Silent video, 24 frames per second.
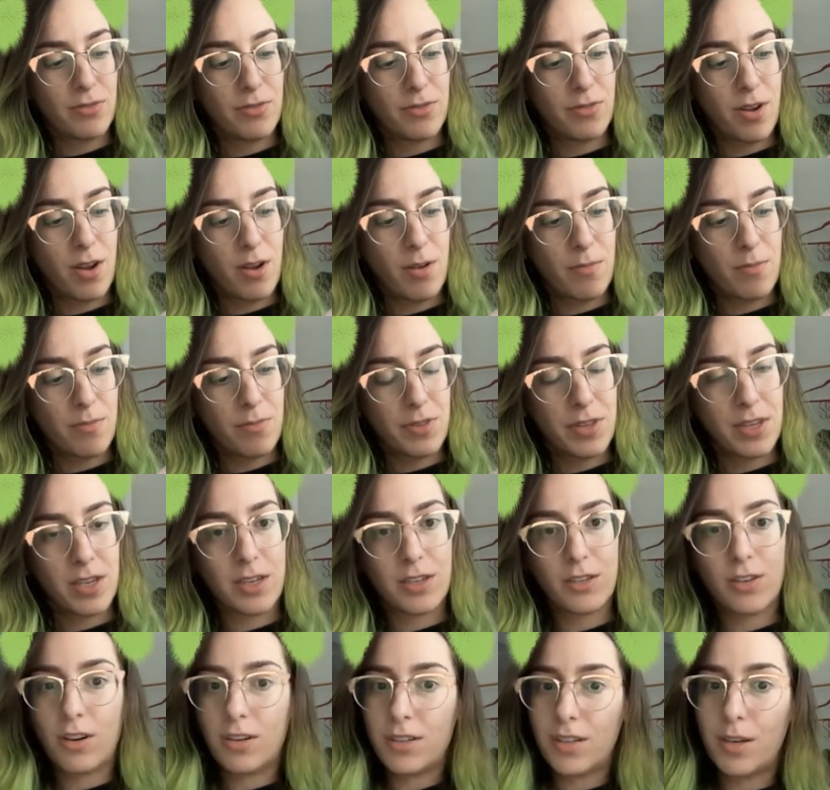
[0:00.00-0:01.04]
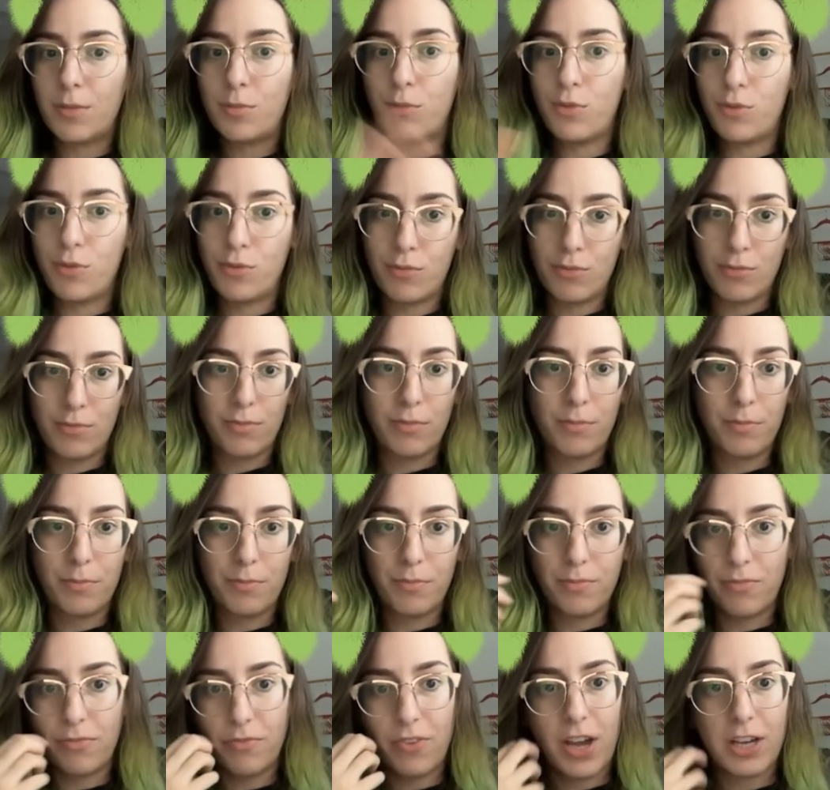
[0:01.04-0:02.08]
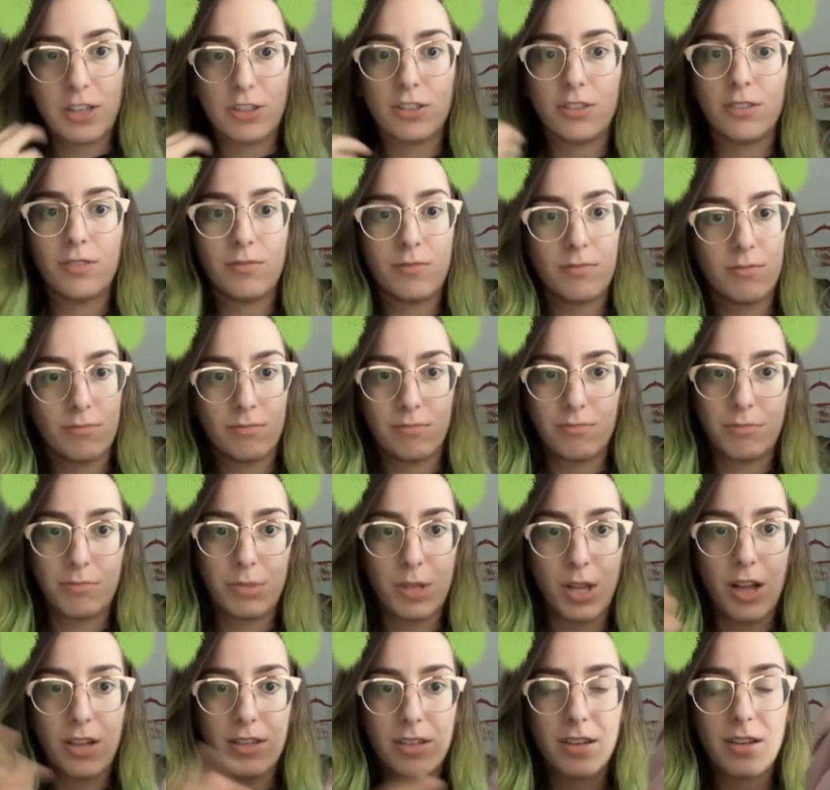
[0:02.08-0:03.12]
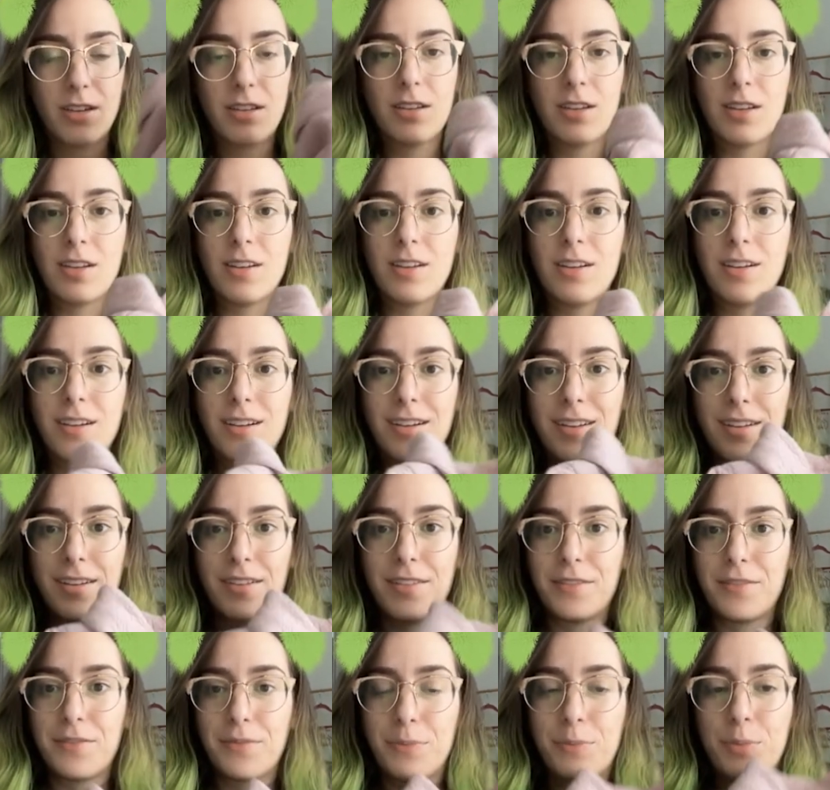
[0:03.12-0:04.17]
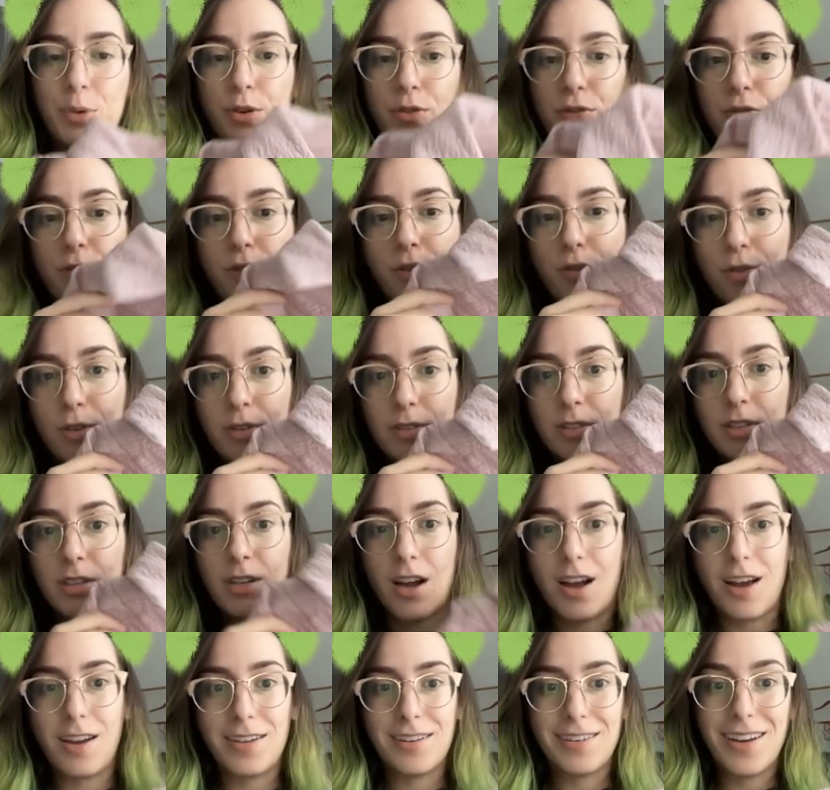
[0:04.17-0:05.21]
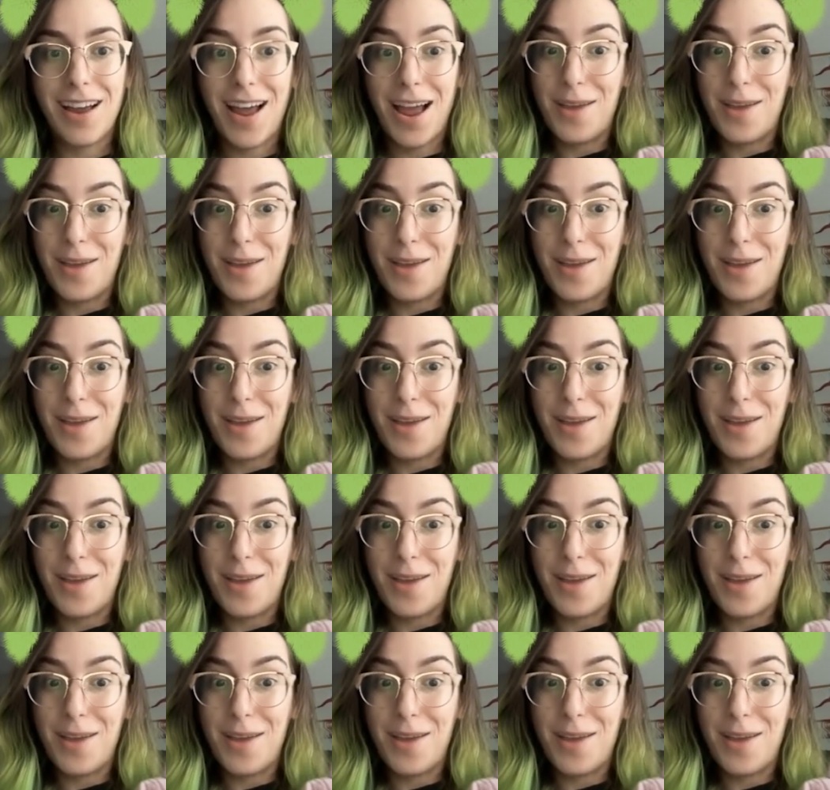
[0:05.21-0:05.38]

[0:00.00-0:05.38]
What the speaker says: from the Dongdaemun Fashion Plaza. Beautiful quilted cotton. I